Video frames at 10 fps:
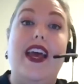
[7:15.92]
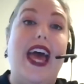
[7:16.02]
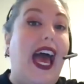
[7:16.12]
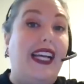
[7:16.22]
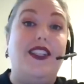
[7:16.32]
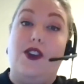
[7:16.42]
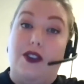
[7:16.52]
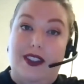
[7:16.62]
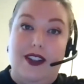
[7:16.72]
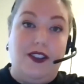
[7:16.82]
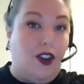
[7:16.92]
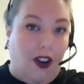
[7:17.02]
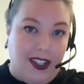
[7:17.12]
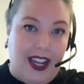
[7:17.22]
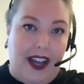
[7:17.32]
antioxidant
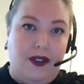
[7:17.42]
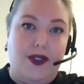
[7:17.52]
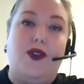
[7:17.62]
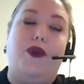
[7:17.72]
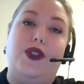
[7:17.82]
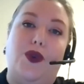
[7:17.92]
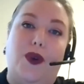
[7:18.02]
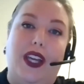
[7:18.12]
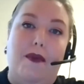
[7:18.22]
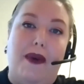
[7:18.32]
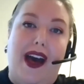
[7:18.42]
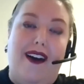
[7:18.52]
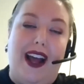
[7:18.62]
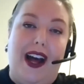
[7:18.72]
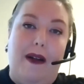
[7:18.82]
cocktail. So we're talking
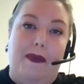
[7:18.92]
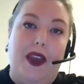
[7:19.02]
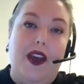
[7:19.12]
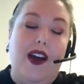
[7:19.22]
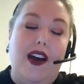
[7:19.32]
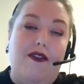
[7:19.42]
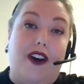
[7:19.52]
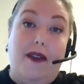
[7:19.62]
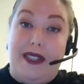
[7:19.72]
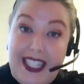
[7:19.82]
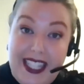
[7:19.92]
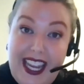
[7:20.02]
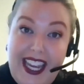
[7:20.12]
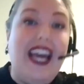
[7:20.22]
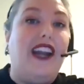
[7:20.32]
about vitamin
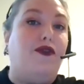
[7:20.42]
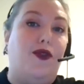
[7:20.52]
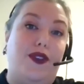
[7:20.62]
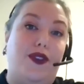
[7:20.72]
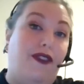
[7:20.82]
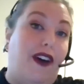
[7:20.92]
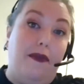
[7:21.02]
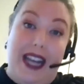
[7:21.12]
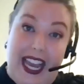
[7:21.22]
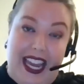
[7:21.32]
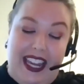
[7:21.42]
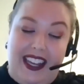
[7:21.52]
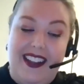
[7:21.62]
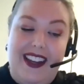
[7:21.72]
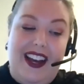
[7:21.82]
C and of course vitamin
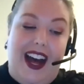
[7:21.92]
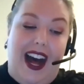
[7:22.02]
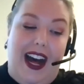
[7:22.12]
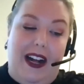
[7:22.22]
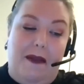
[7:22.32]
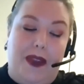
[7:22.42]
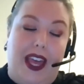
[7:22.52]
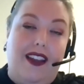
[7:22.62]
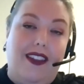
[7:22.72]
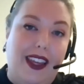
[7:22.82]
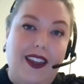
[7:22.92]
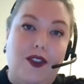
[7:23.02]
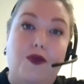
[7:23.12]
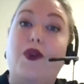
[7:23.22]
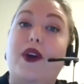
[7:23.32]
E. And I think
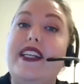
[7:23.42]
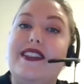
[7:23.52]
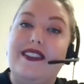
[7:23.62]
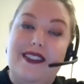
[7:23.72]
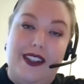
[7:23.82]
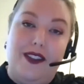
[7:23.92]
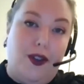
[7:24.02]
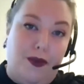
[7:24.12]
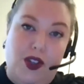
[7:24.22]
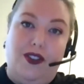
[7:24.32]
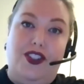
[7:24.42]
the reason that dermatologists